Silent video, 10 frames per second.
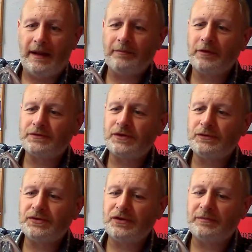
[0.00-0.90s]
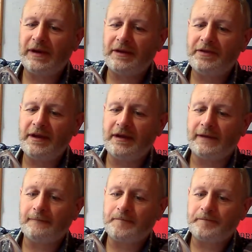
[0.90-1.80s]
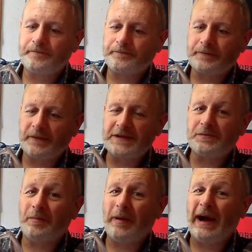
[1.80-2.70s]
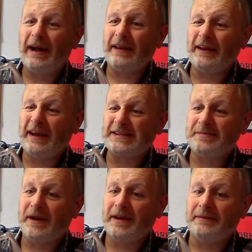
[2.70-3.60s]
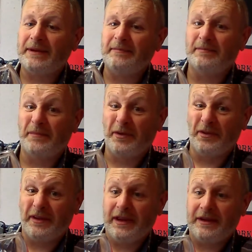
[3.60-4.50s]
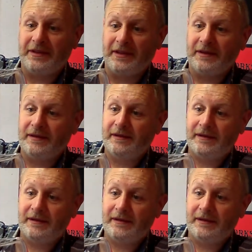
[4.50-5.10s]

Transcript: I'm not too sure, but I think this was partly an experiment more than anything.